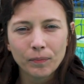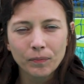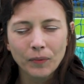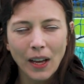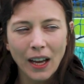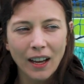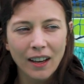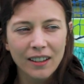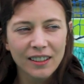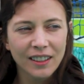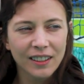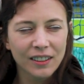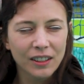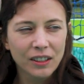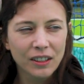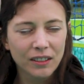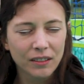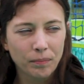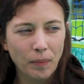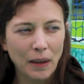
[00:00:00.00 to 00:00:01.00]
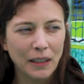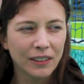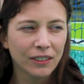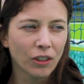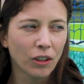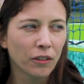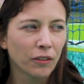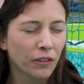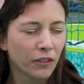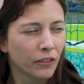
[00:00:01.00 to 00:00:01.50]
And it's
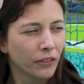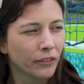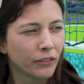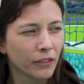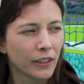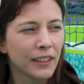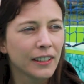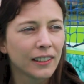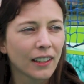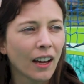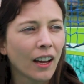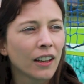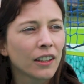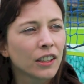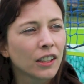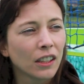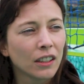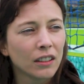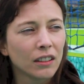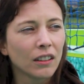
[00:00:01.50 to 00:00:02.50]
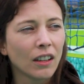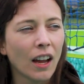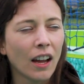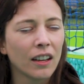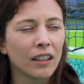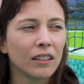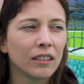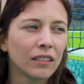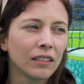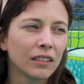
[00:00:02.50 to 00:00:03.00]
based off research
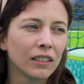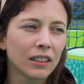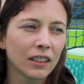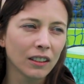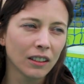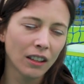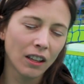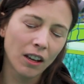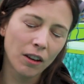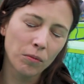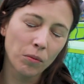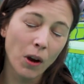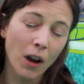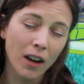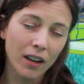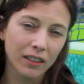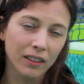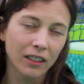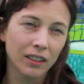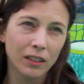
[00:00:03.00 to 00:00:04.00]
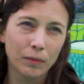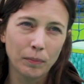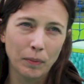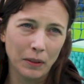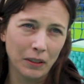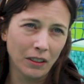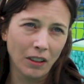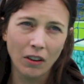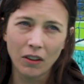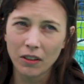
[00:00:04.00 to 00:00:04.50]
and work that's
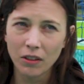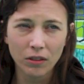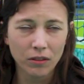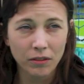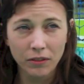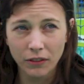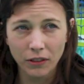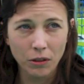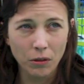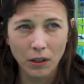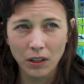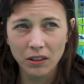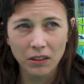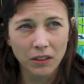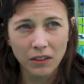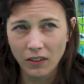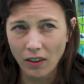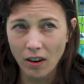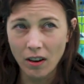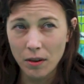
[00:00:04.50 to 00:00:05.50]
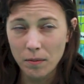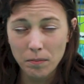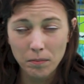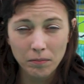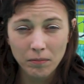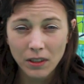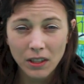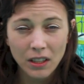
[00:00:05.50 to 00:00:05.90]
been going on for quite a long time,